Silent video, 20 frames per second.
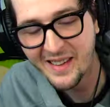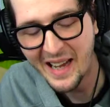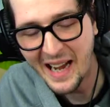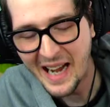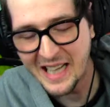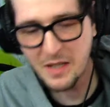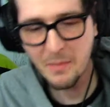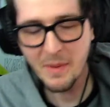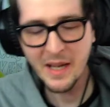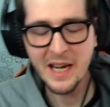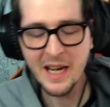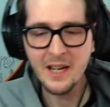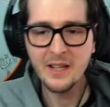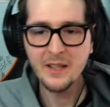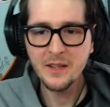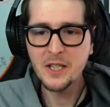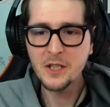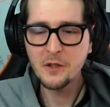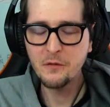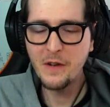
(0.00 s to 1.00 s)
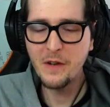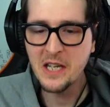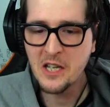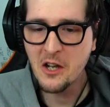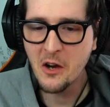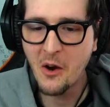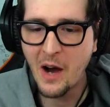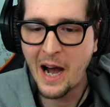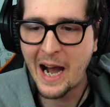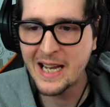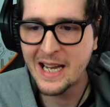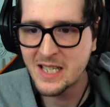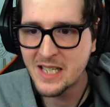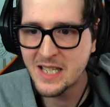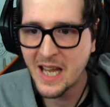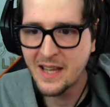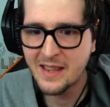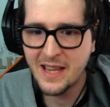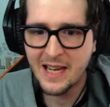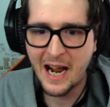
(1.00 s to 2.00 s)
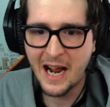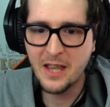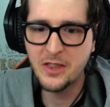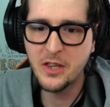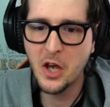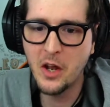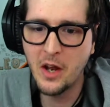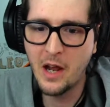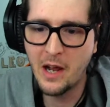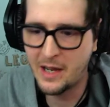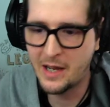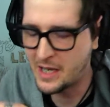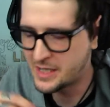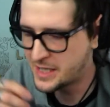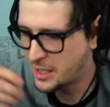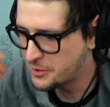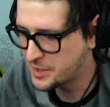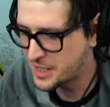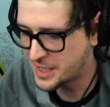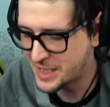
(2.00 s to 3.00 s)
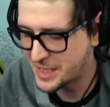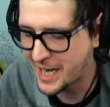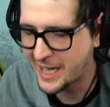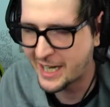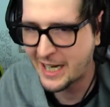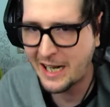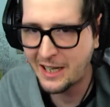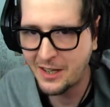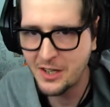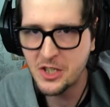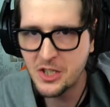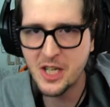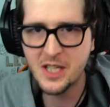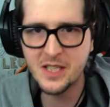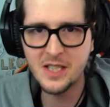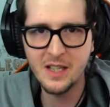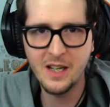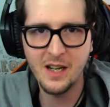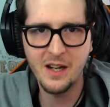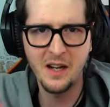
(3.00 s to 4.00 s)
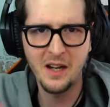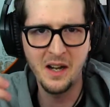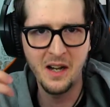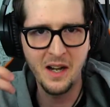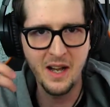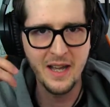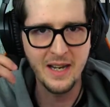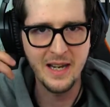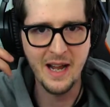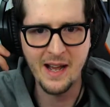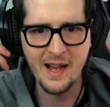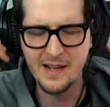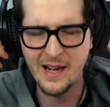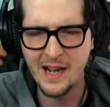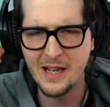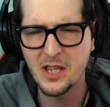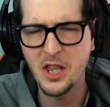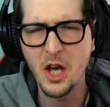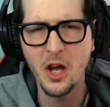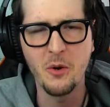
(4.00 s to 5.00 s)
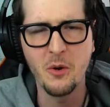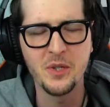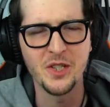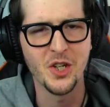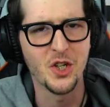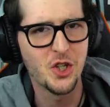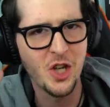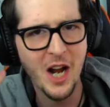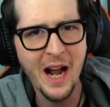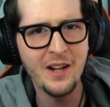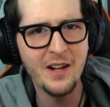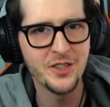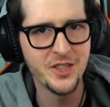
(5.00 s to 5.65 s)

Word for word: At the beginning of this video, I said that I said it was a psychologist, and I thought it was a child